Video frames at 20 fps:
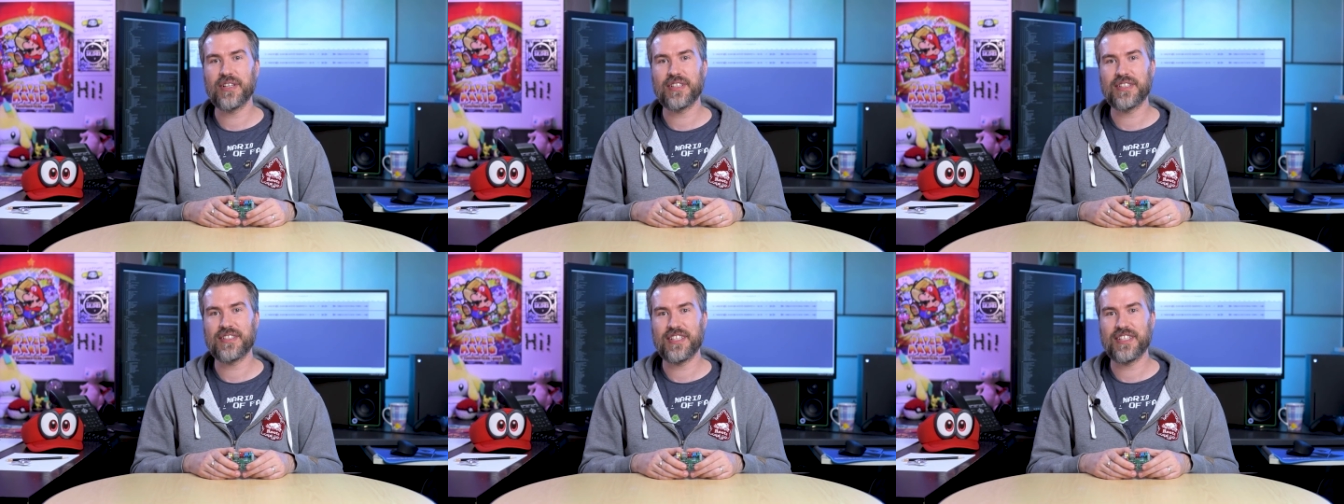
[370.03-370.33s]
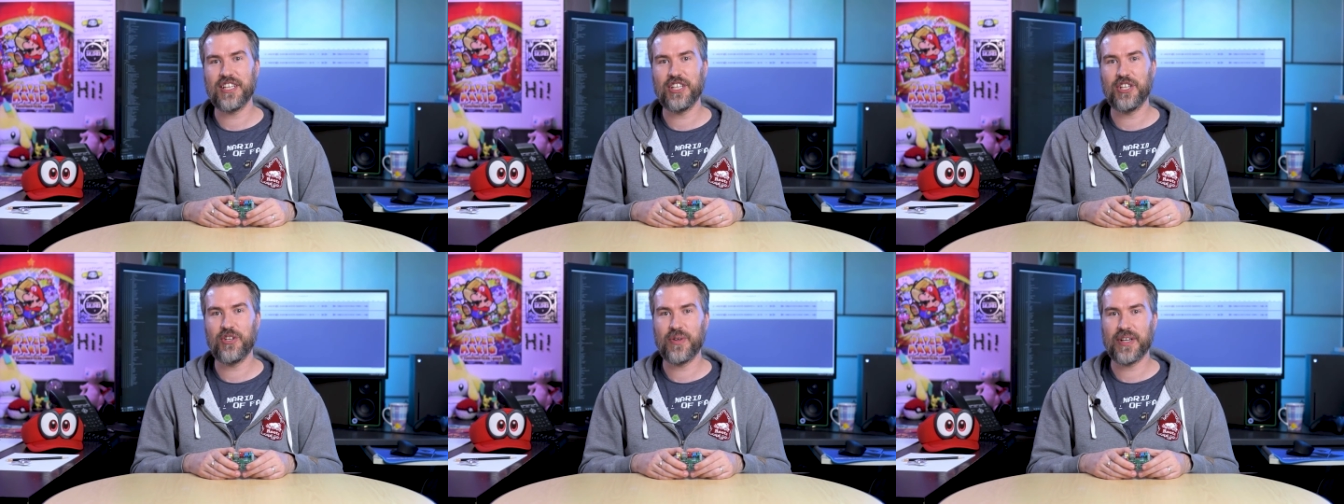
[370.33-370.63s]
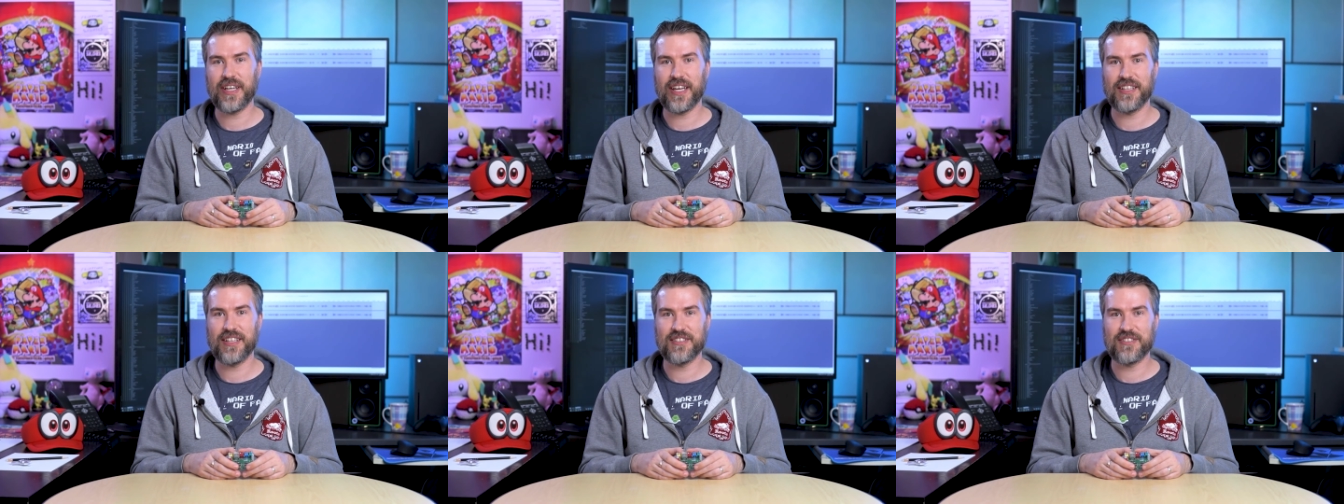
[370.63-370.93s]
to seeing you
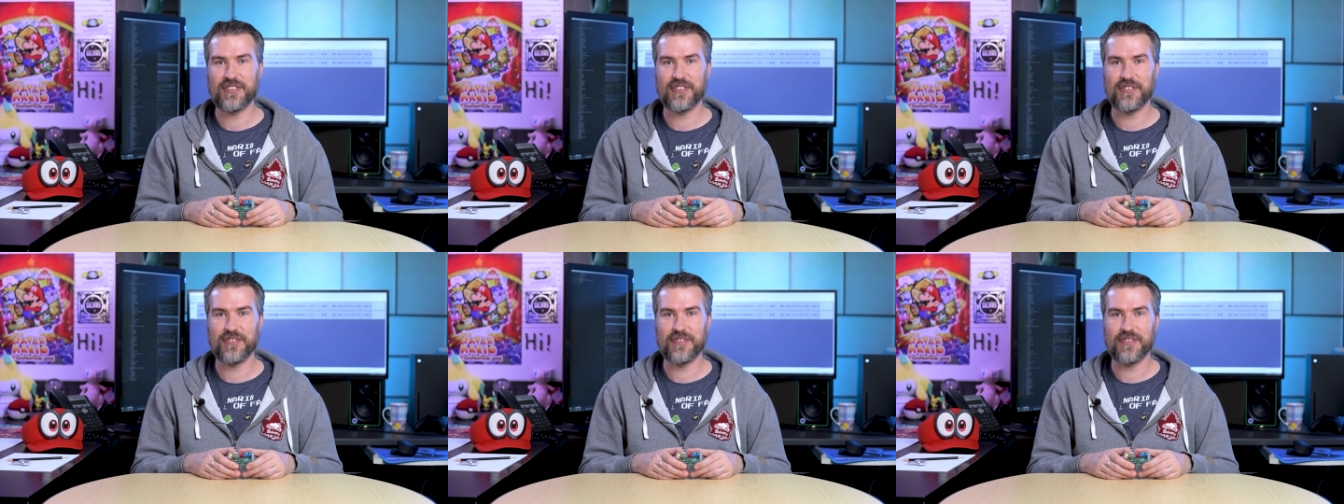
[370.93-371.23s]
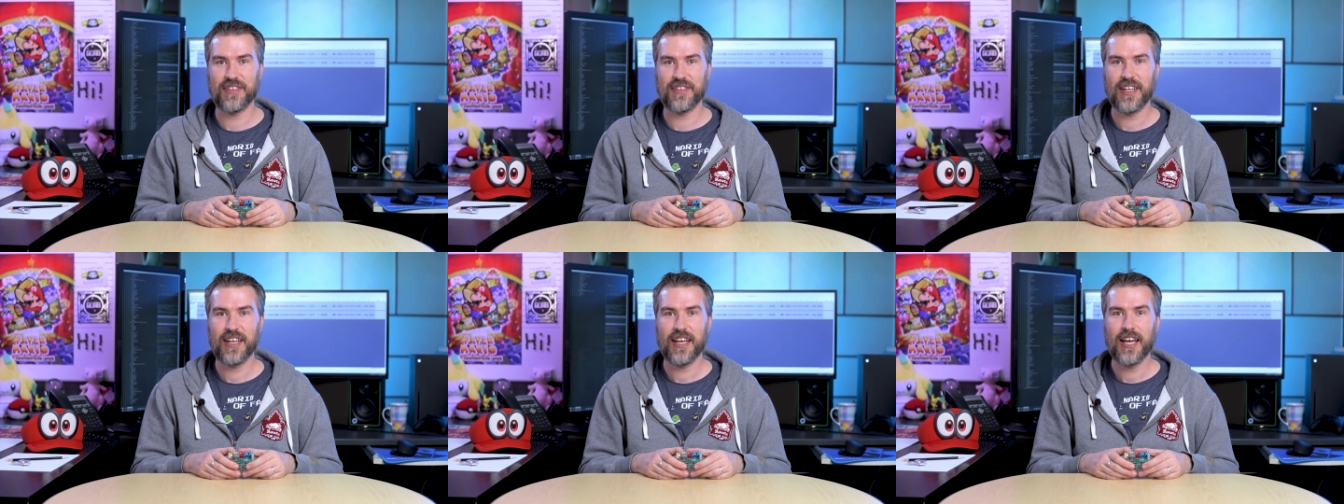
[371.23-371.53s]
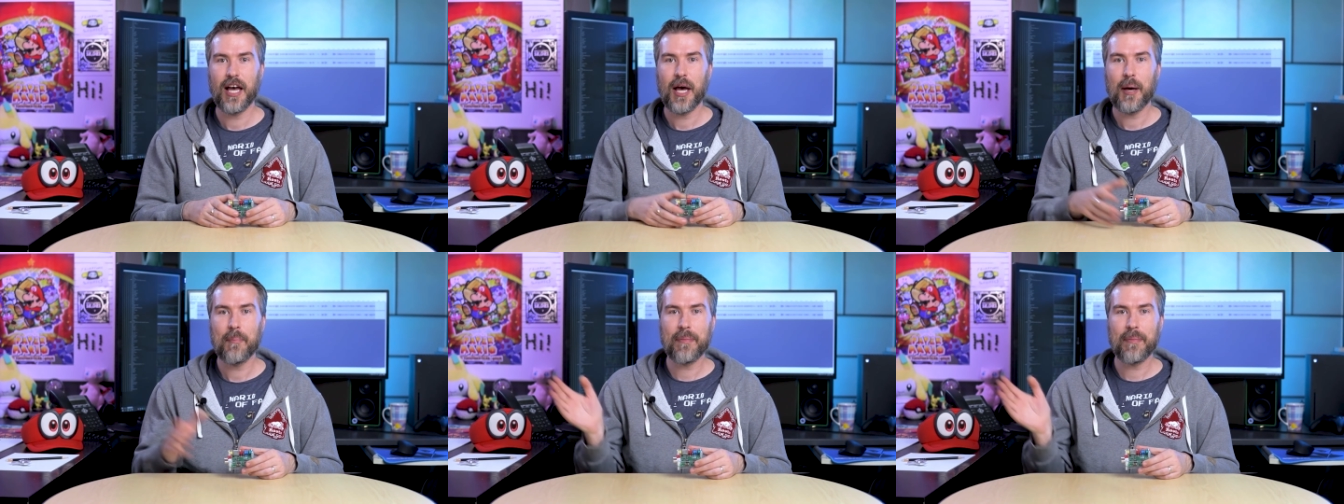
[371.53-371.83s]
again soon.
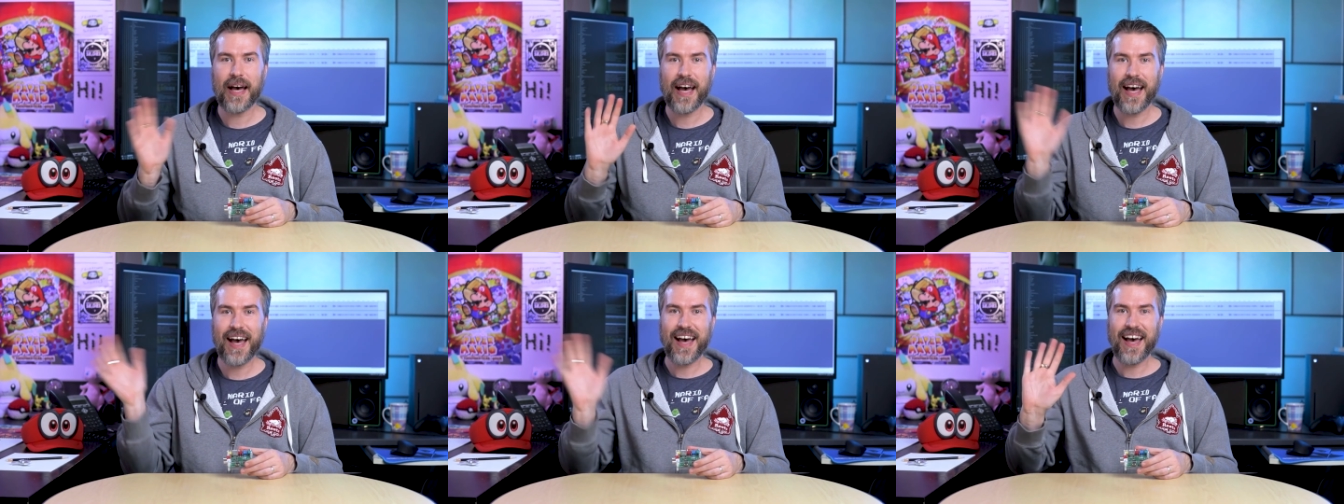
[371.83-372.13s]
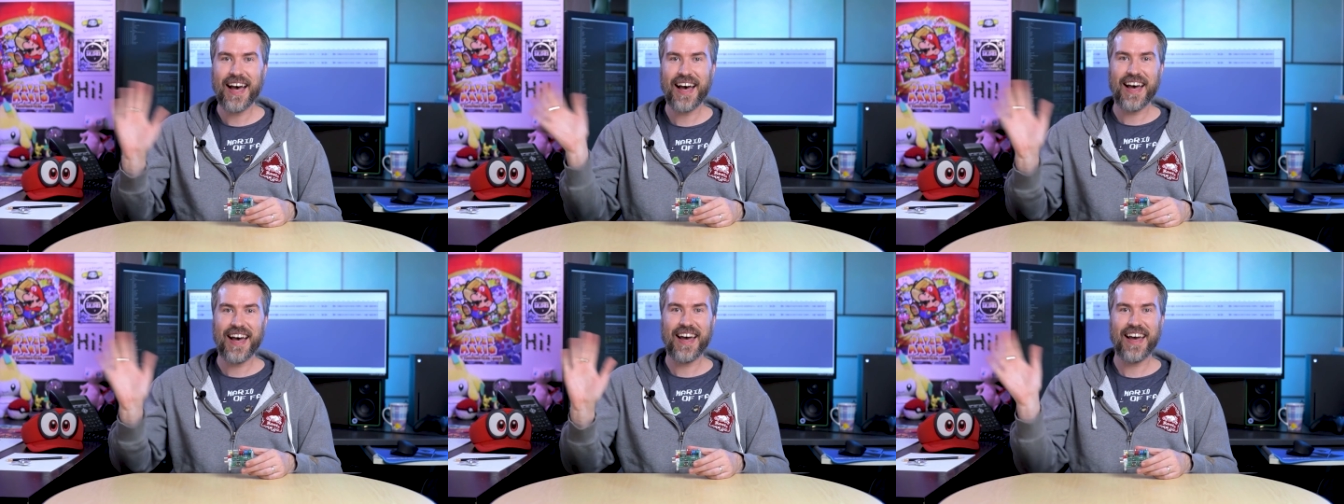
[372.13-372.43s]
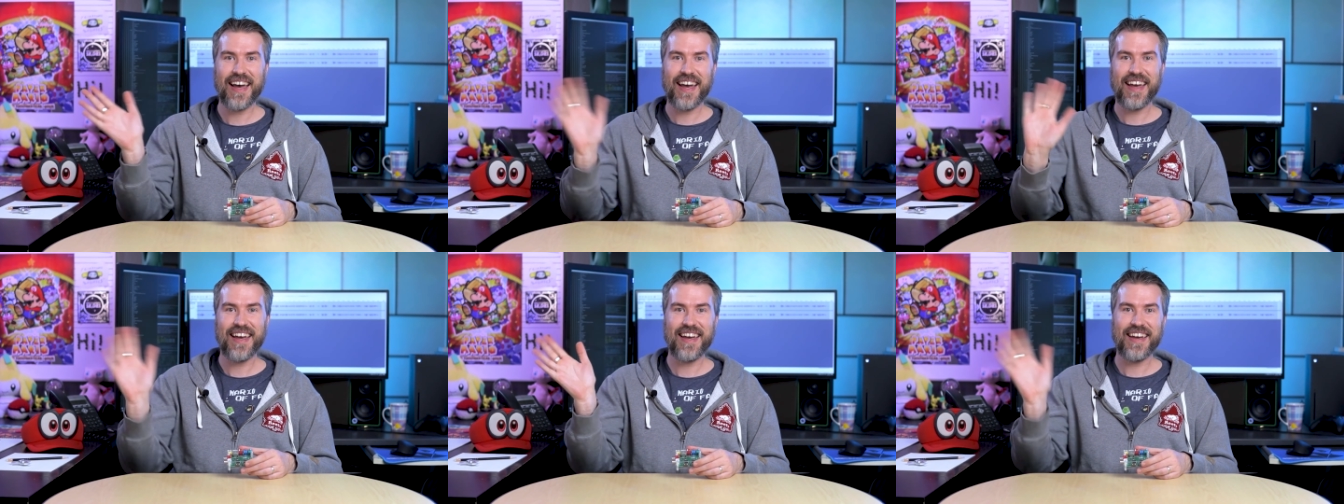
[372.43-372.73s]

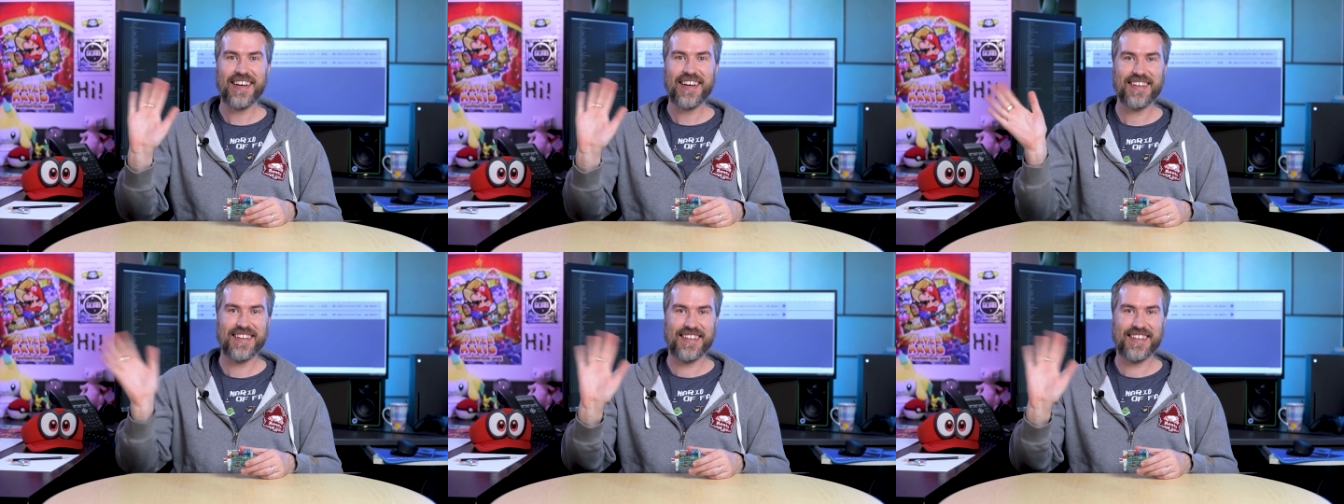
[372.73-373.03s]
Bye!